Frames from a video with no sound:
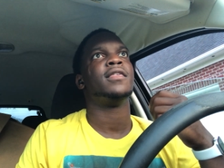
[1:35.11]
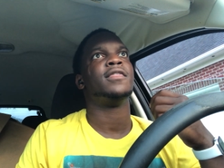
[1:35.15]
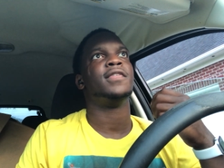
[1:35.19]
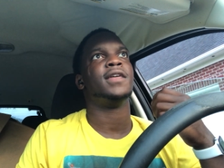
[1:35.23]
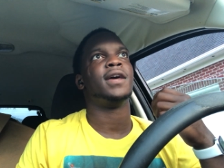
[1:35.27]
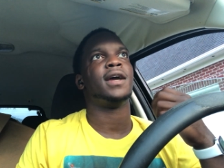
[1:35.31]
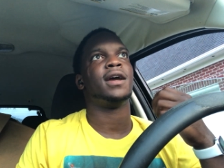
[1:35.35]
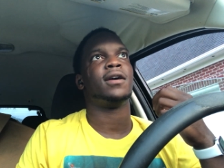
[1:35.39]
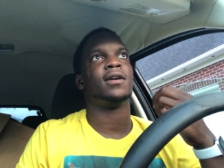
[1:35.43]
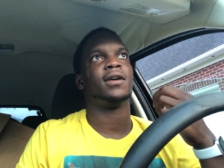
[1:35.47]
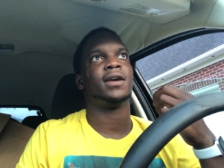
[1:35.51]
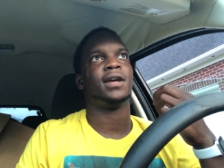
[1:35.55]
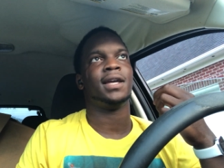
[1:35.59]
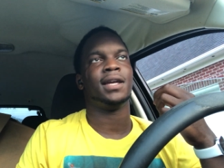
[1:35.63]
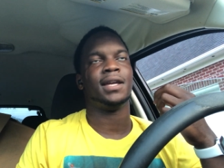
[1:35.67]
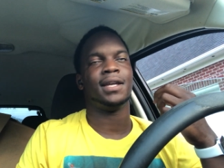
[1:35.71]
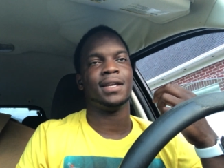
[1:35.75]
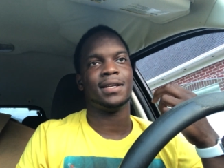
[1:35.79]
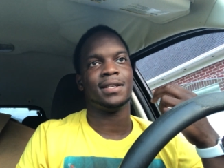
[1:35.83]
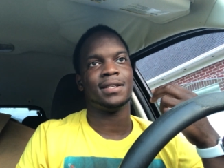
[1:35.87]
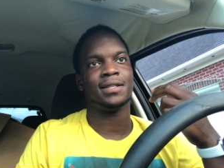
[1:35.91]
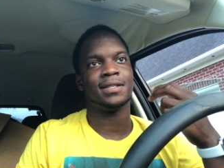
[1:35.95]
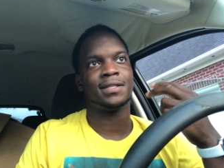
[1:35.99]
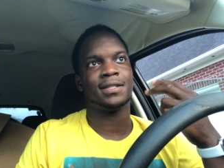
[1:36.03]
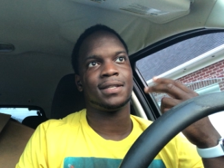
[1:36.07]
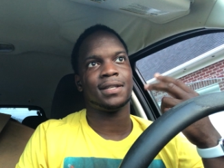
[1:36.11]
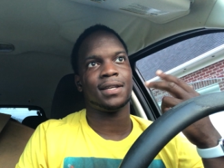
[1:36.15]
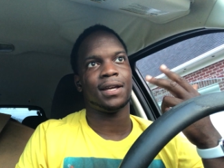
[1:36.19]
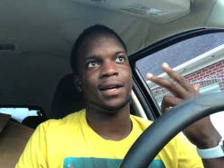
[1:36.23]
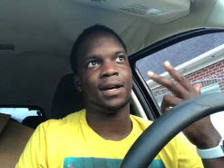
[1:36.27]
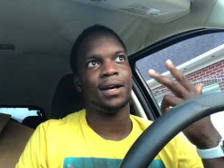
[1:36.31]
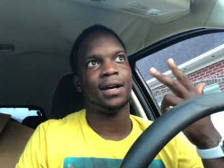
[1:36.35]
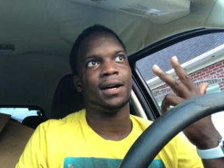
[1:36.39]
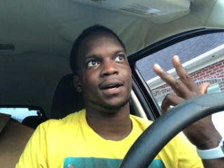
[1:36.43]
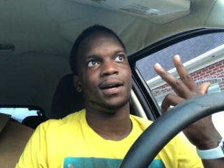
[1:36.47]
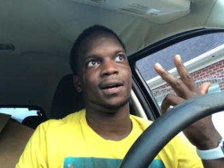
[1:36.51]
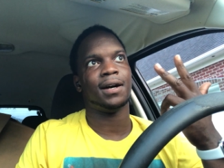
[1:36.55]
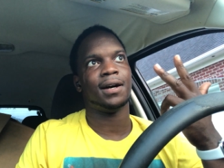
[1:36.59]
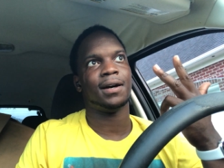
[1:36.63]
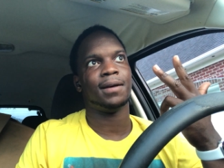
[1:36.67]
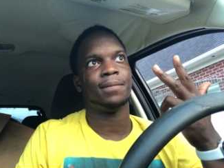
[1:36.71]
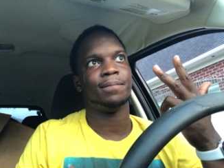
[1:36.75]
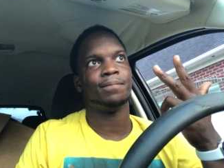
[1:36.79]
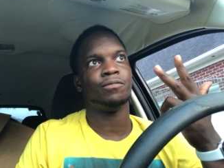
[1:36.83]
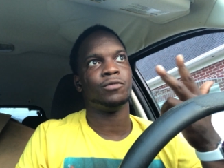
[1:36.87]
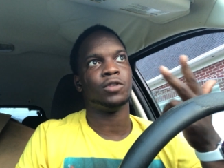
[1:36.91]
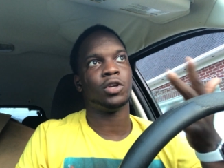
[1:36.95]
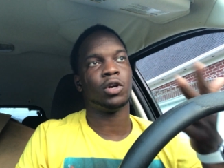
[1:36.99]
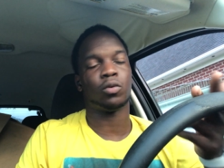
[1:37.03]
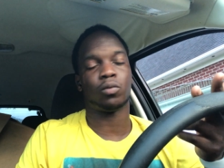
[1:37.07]
there is a uh,
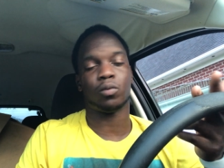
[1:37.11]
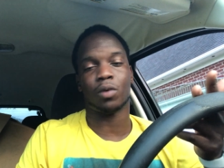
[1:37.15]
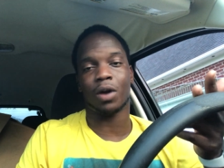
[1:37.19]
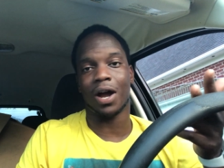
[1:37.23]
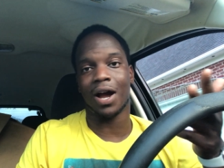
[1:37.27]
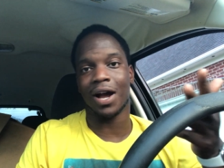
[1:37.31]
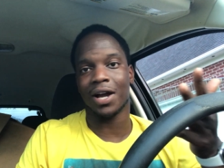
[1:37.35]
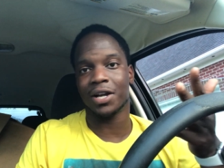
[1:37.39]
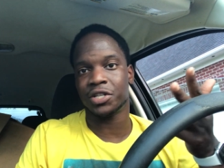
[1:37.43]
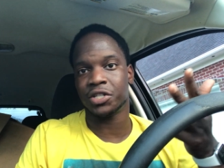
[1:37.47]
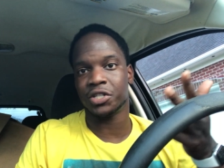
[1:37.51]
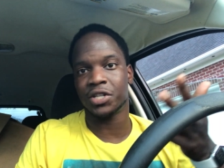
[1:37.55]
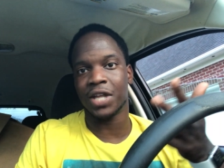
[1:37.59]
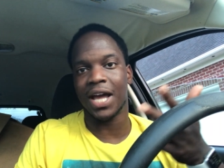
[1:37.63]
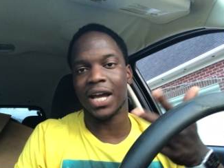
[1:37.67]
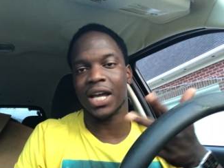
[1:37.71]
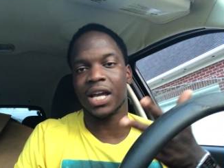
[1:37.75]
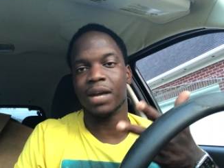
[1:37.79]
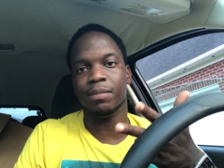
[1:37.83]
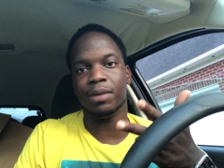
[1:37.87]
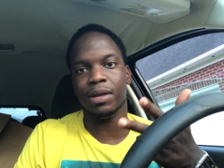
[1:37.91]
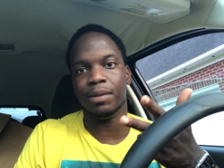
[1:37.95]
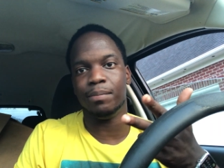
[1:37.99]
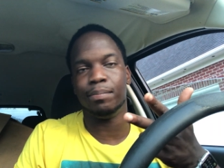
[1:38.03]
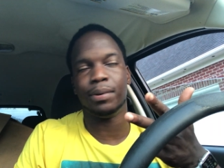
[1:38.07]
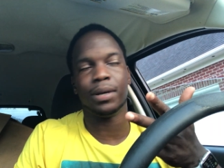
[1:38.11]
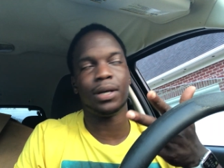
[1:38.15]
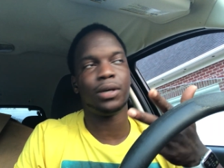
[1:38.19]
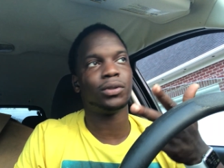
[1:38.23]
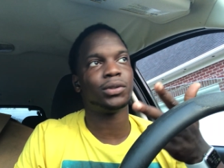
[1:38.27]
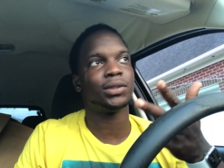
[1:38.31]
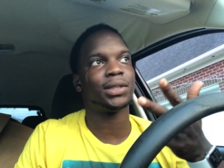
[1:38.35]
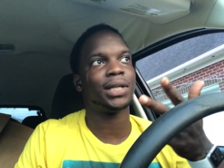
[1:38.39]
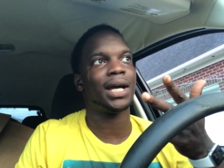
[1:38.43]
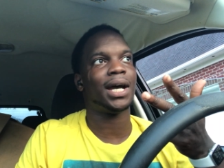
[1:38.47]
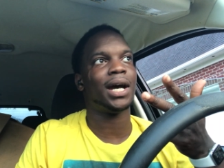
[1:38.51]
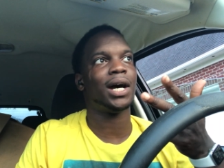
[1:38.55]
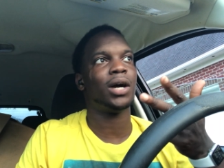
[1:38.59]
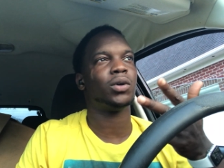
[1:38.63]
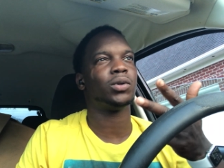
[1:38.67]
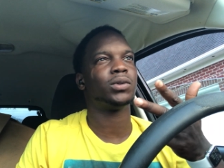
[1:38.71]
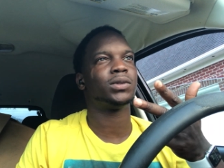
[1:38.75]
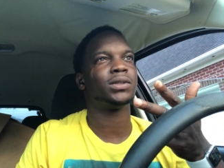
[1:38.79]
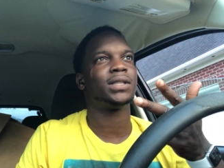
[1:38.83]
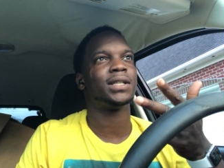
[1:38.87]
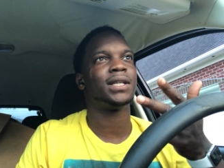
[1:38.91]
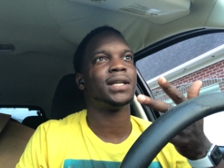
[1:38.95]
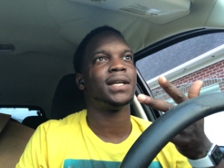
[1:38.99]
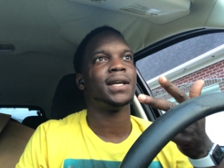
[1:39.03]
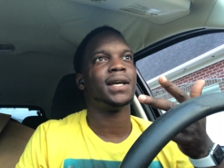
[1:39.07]
garage that could be built
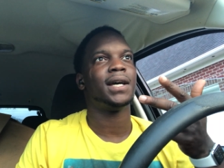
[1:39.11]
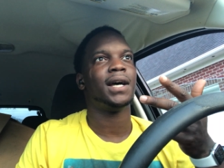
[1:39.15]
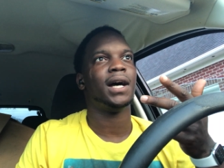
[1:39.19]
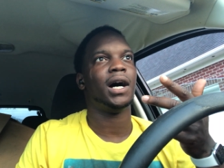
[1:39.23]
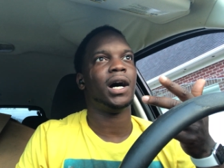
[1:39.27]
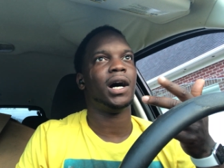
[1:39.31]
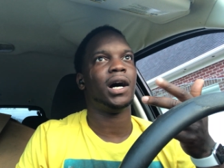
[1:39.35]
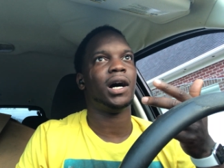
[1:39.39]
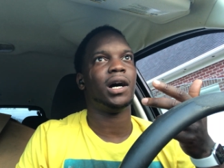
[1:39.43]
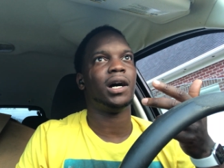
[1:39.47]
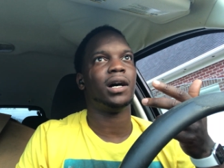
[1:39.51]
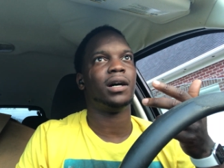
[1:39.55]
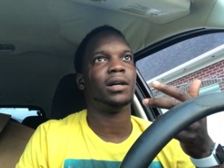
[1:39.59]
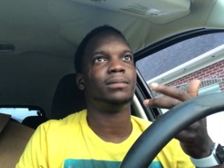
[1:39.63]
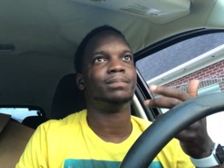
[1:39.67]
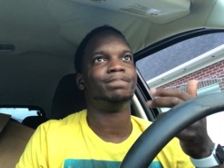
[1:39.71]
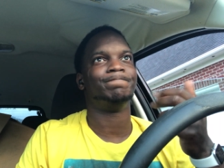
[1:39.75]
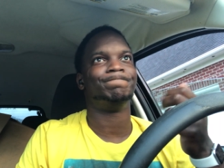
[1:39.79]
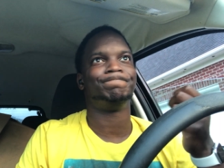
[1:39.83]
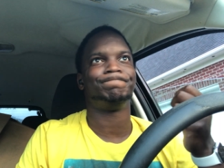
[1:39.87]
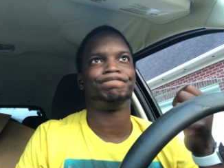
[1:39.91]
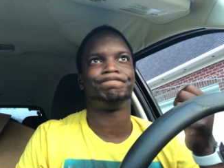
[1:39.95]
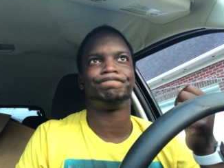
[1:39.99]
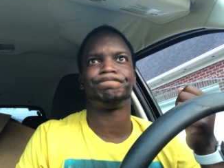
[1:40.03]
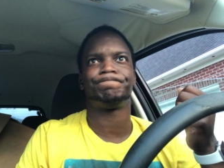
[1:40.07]
out um,